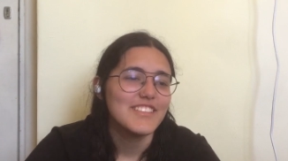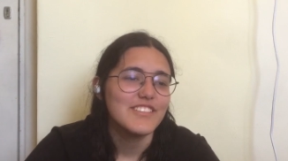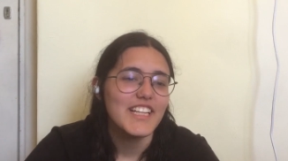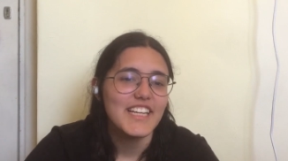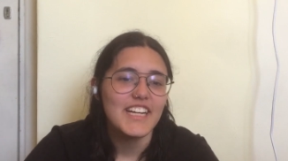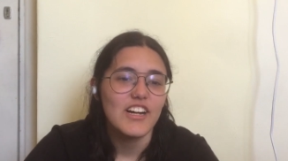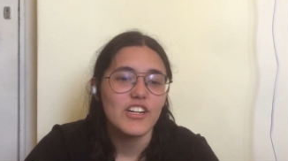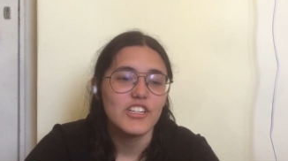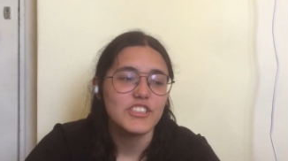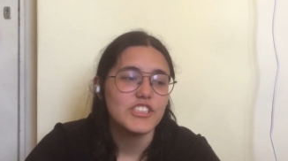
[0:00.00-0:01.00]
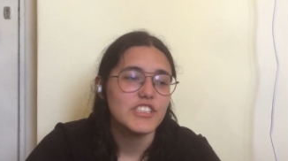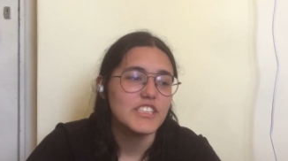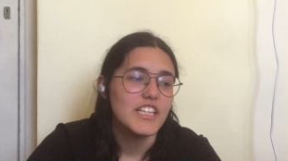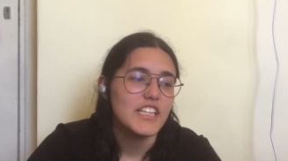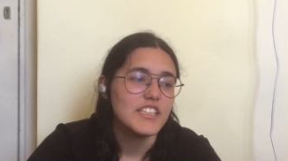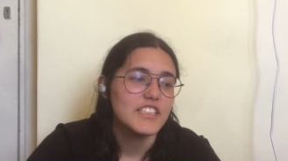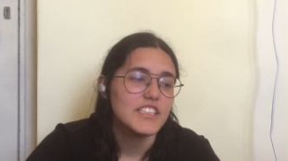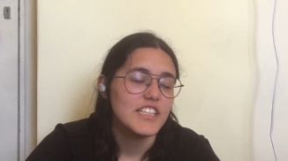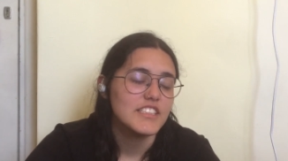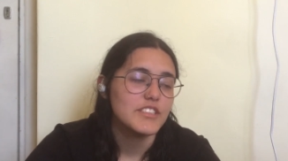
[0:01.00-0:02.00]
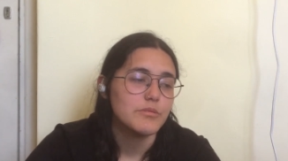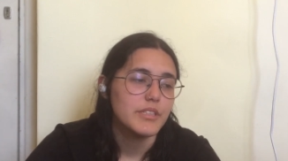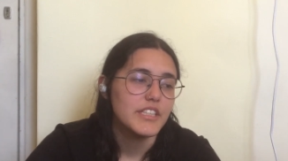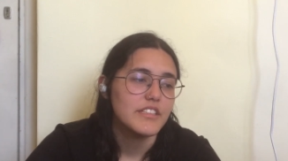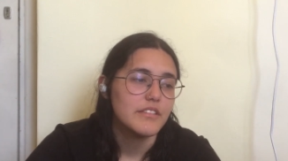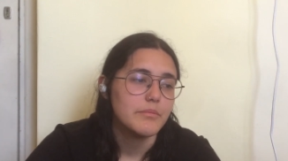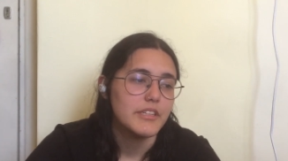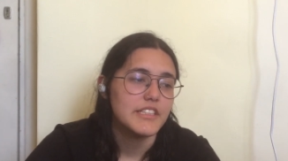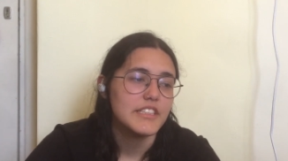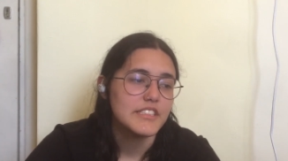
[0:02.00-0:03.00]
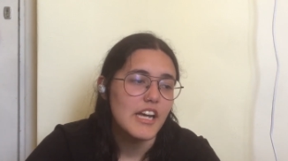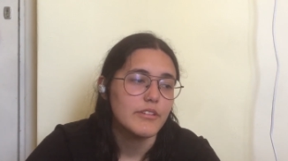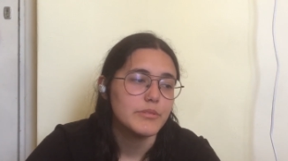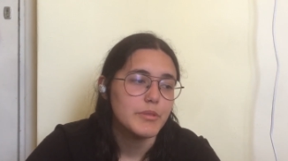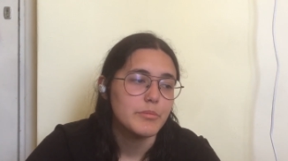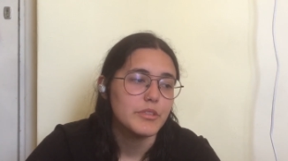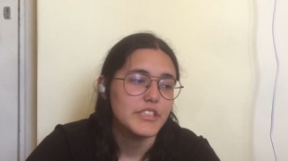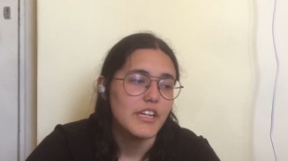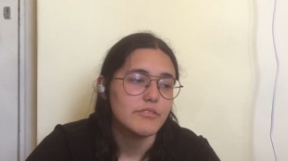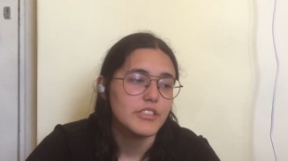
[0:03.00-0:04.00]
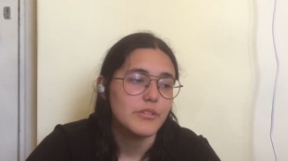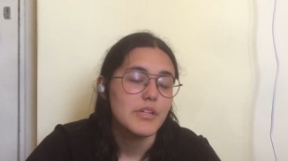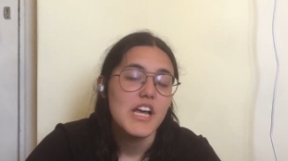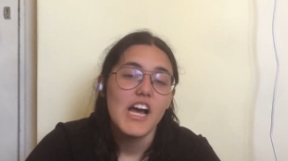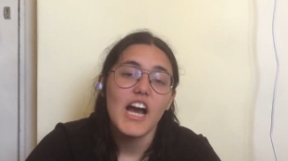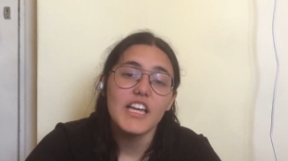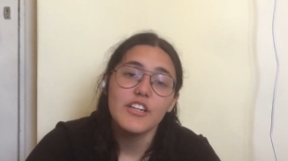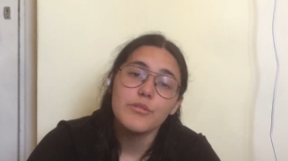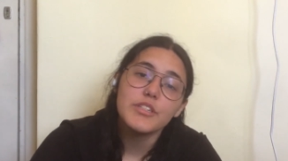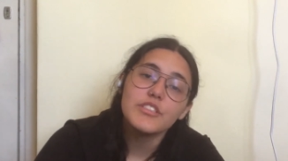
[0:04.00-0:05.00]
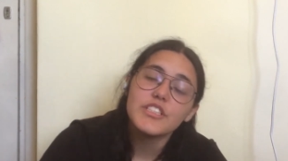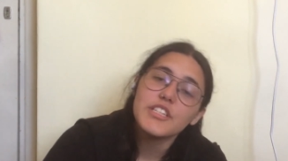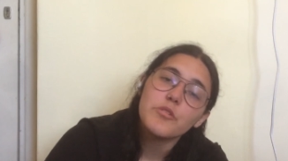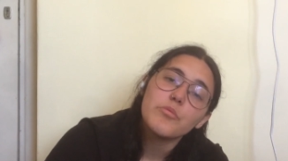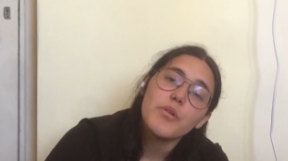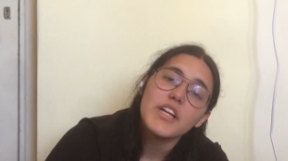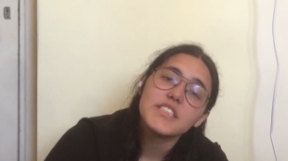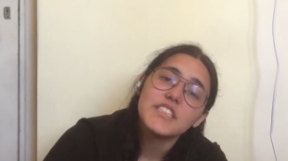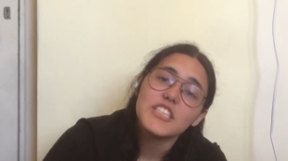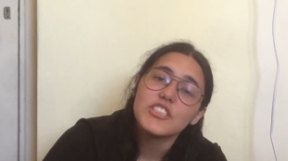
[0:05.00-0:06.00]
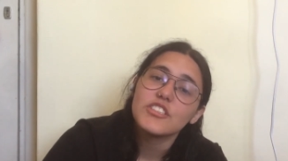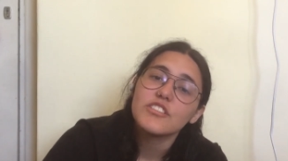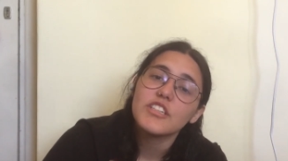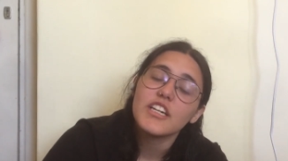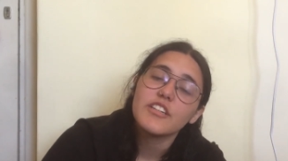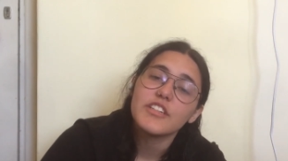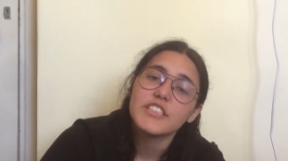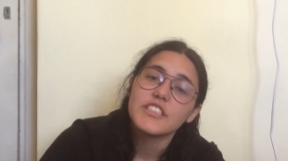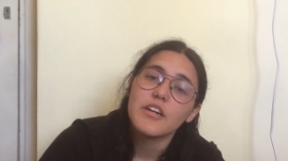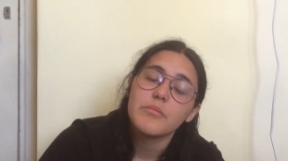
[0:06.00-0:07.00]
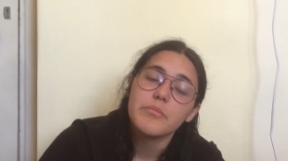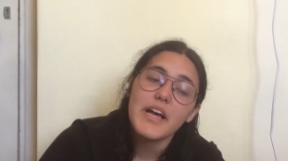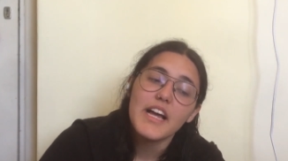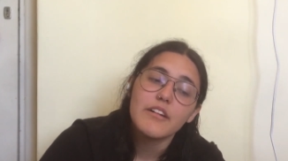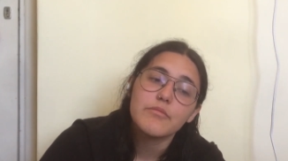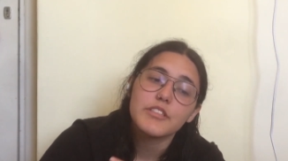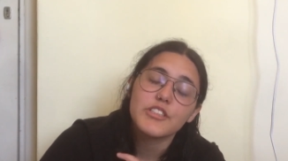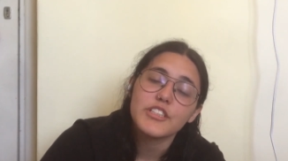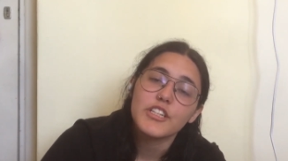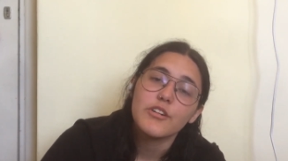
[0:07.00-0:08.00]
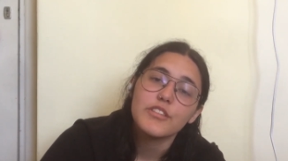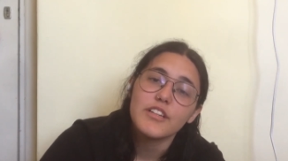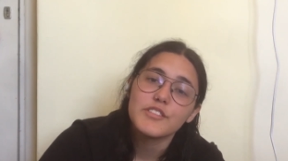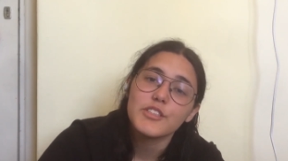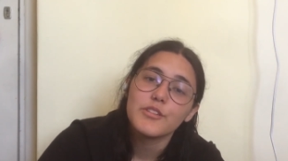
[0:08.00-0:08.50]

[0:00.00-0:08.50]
so like unconscious, and this ends with Meredith's house being burned down. So I cannot wait to see when Station and Grey's come back, what's gonna go down.